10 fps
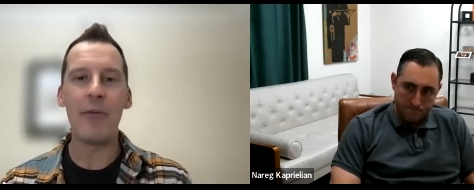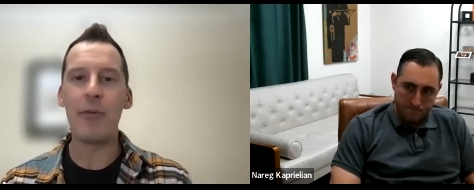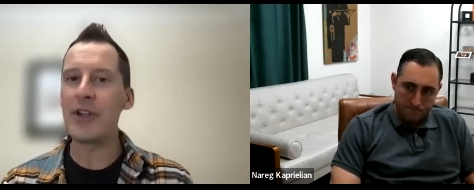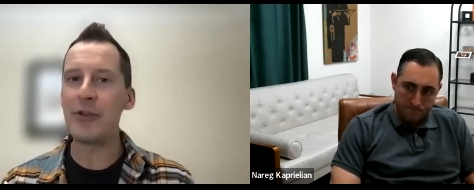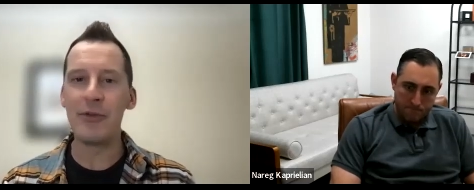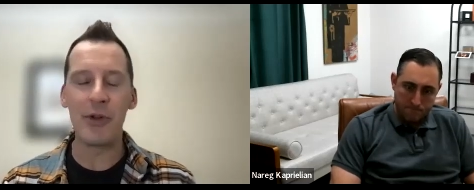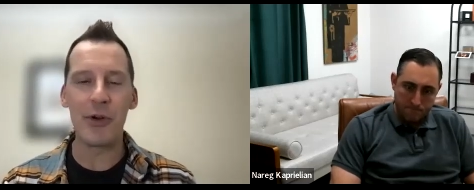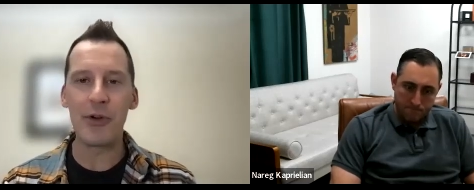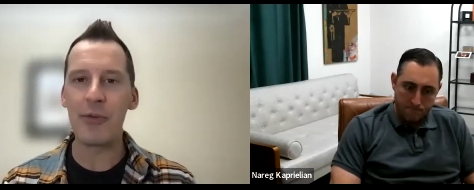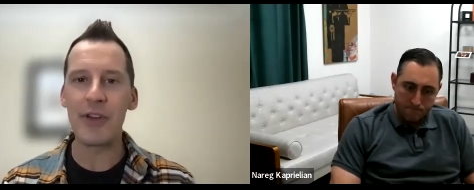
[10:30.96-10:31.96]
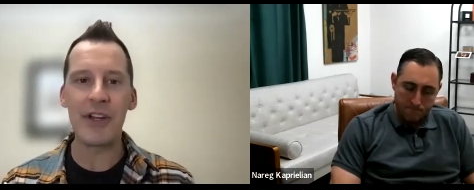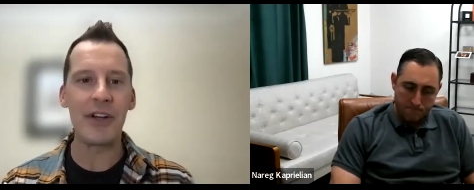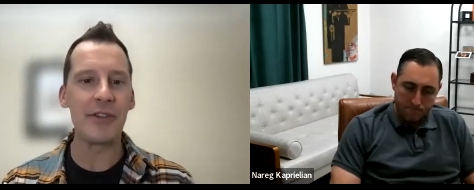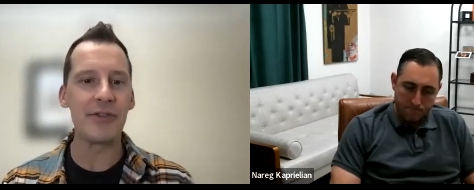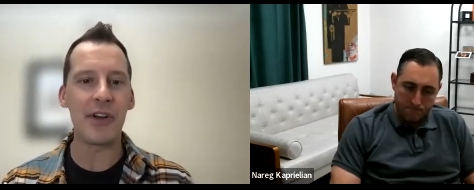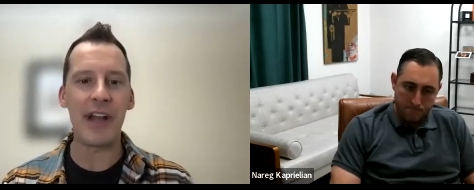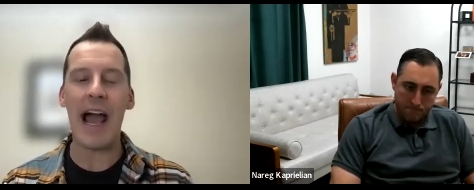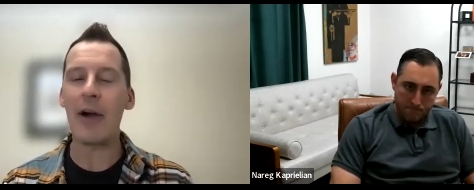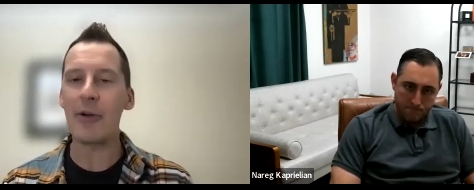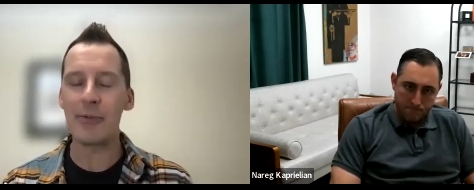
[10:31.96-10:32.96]
Speaker 1: of what you've learned over the years on
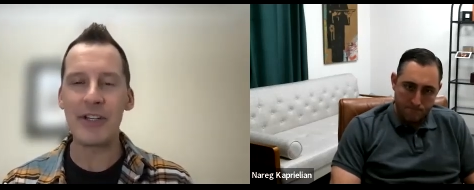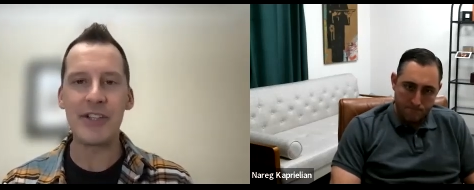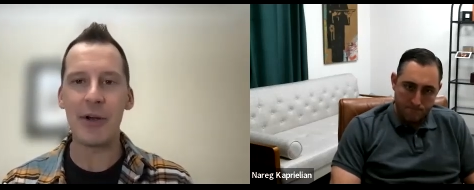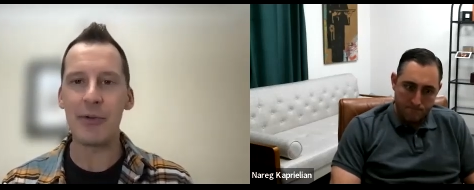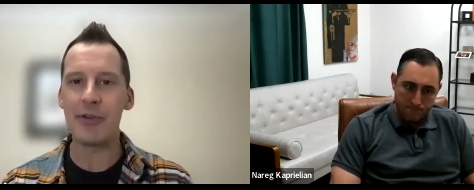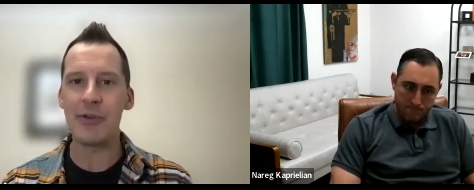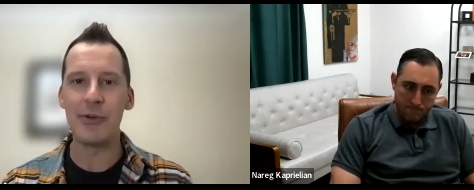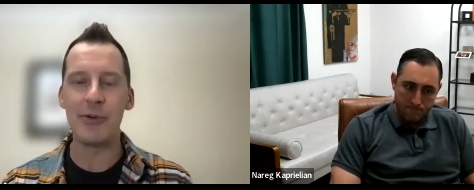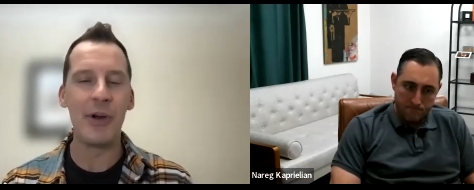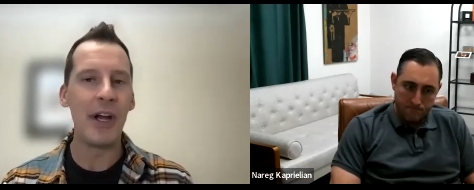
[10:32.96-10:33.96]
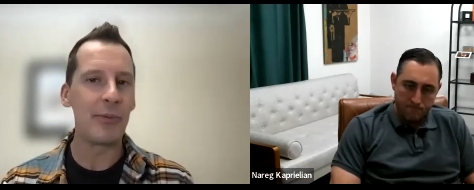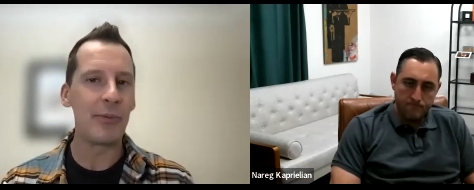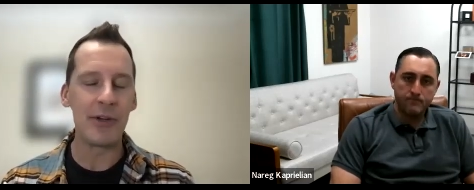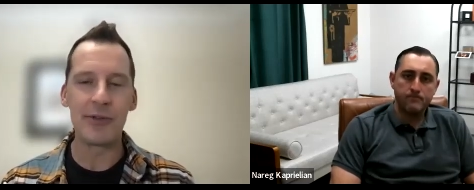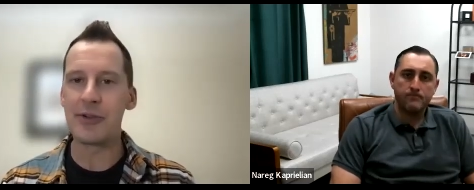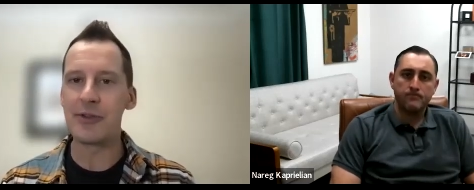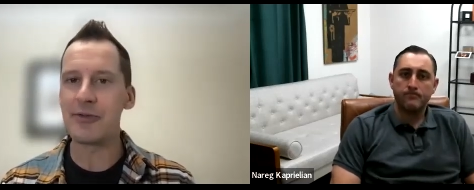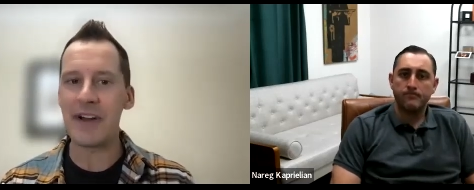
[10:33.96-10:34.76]
how to reach out to realtors,